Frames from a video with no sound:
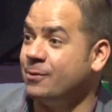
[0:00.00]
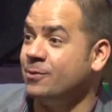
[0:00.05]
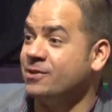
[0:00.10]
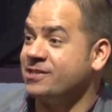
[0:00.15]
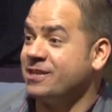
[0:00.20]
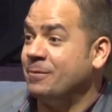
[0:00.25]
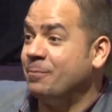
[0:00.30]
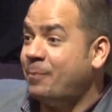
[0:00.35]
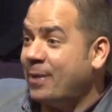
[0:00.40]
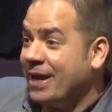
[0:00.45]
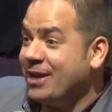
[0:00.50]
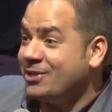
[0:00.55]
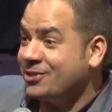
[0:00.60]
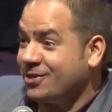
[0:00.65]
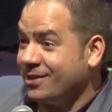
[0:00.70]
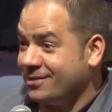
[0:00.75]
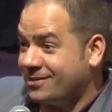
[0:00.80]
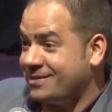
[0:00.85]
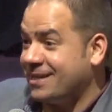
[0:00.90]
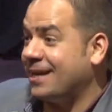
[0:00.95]
was in
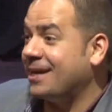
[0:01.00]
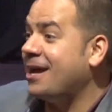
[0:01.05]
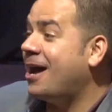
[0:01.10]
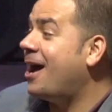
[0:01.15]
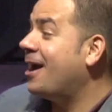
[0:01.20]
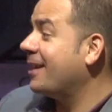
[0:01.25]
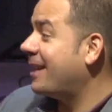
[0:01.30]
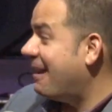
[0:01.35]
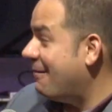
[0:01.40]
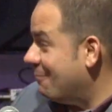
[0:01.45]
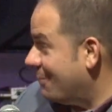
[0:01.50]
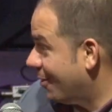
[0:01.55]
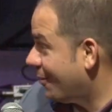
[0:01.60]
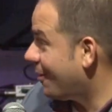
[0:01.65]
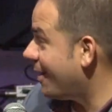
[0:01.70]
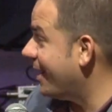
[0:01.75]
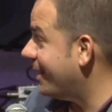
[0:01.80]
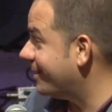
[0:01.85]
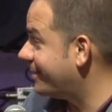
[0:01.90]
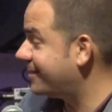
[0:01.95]
patience that God gave me
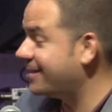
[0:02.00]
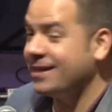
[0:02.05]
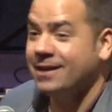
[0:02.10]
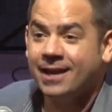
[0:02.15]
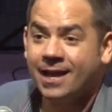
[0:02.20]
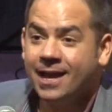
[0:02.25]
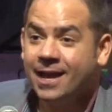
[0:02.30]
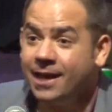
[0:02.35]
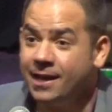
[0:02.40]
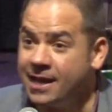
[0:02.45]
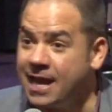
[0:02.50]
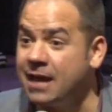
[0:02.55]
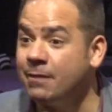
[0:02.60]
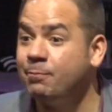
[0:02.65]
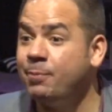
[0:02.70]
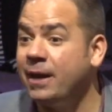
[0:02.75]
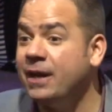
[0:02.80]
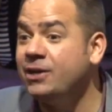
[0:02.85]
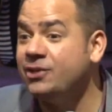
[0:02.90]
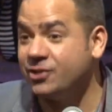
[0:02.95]
grace. He, he had
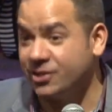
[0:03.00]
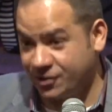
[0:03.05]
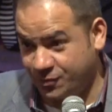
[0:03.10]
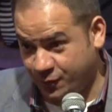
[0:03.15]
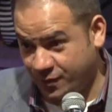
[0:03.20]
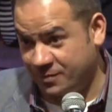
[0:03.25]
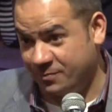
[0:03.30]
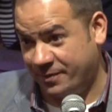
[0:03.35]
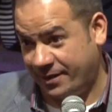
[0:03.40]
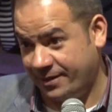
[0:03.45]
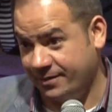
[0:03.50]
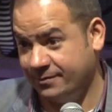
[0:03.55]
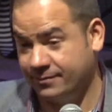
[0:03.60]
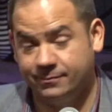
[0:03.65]
patience with me.